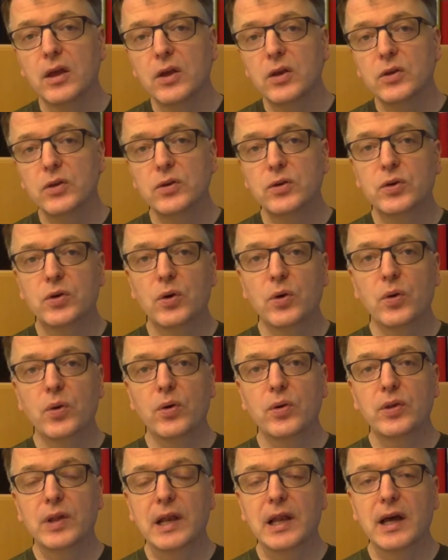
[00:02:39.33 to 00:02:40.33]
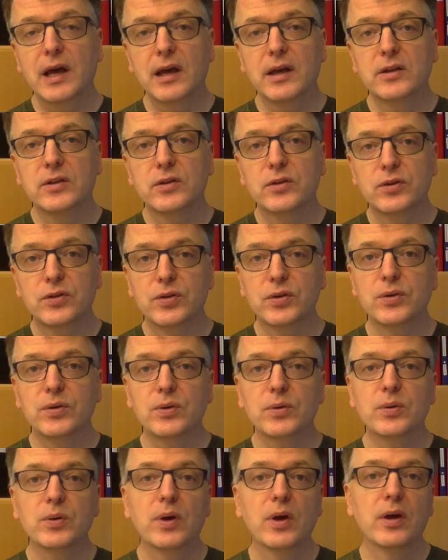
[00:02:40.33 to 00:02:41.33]
you draw the line
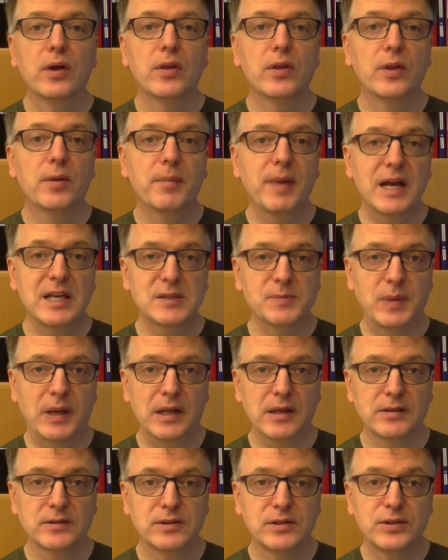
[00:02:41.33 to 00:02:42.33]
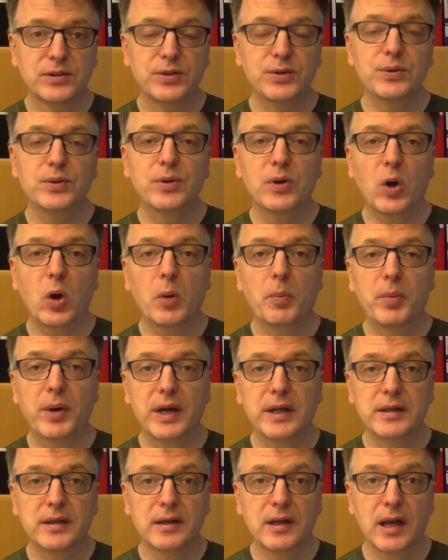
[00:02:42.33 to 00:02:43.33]
to the mass balance, to the
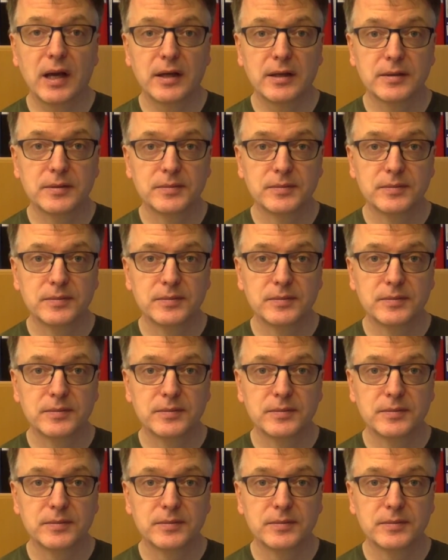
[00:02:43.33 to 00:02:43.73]
operating line.